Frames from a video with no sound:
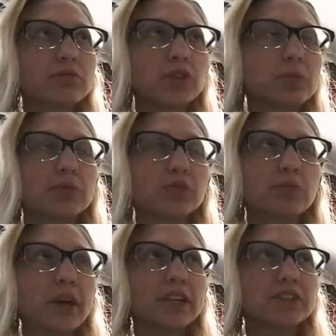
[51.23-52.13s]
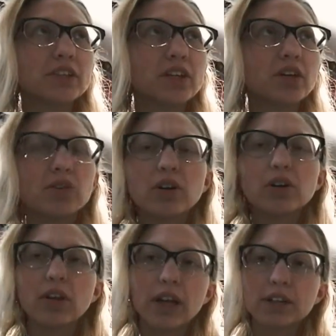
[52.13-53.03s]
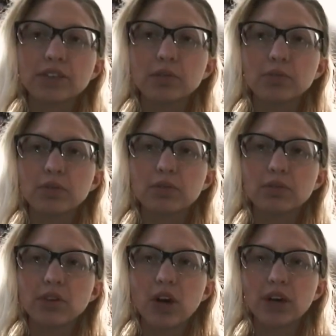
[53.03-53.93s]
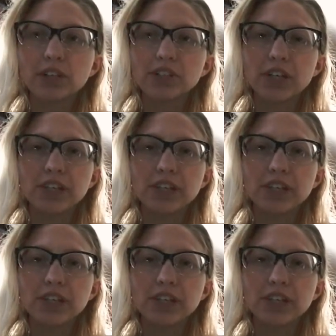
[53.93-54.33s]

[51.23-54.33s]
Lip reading: double spacing, like typical college